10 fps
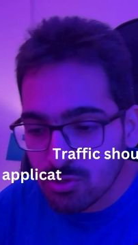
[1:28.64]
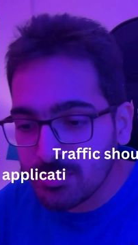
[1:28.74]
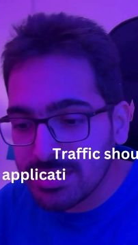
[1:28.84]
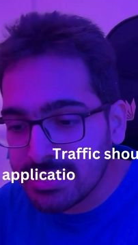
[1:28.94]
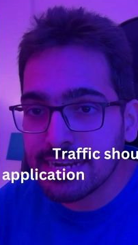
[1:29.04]

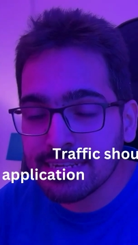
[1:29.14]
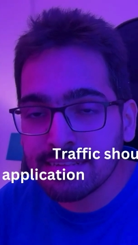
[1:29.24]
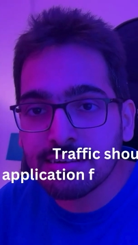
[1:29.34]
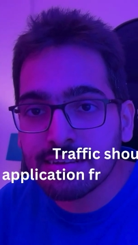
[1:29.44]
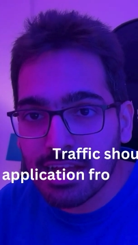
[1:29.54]
to be
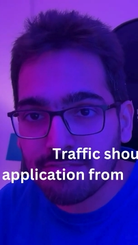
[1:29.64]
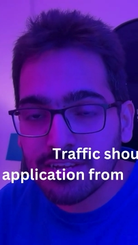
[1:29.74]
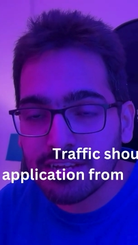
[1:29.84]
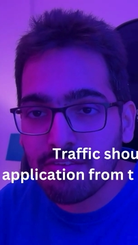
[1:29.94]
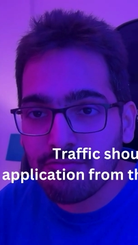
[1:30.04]
getting the
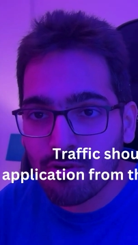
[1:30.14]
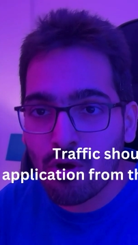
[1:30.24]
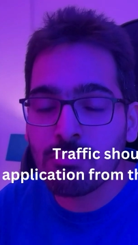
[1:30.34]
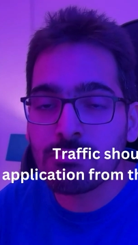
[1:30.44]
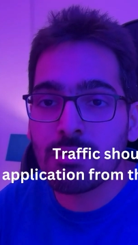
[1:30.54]
traffic
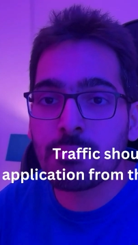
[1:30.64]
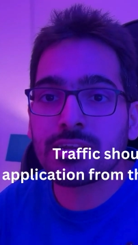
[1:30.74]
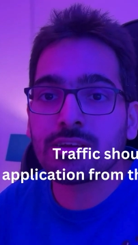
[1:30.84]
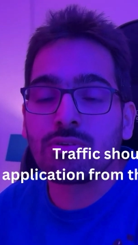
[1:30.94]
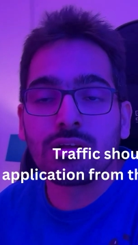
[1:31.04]
from a
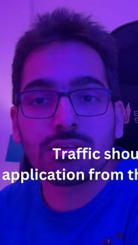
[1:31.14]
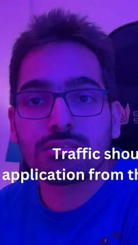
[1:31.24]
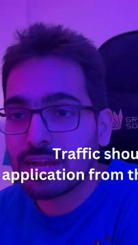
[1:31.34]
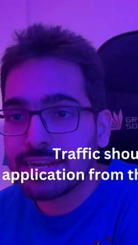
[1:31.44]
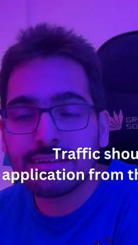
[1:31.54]
particular
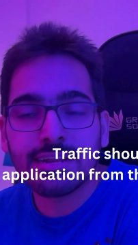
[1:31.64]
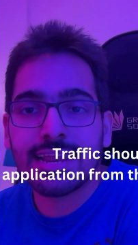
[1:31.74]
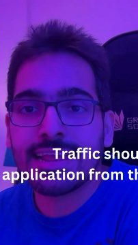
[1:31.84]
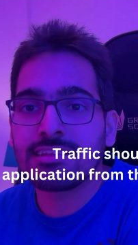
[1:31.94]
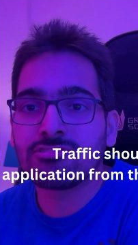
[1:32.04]

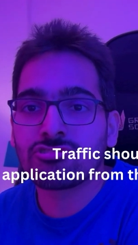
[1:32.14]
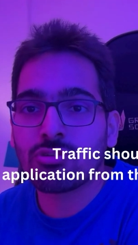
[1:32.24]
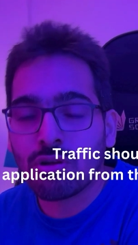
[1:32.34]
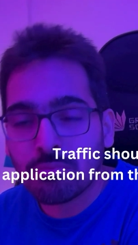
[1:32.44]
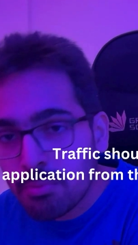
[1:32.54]
CIDR range
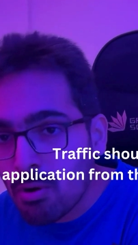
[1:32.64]
or